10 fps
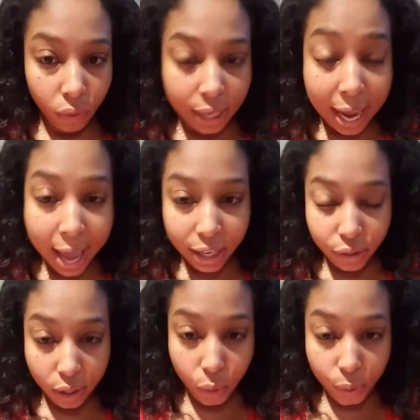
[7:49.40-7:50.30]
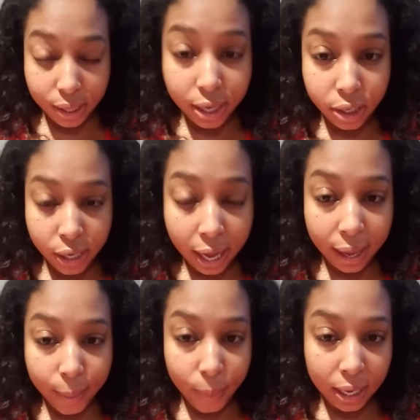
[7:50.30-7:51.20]
they actually quit their
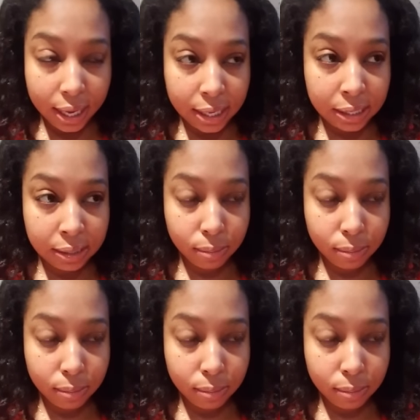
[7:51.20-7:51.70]
job because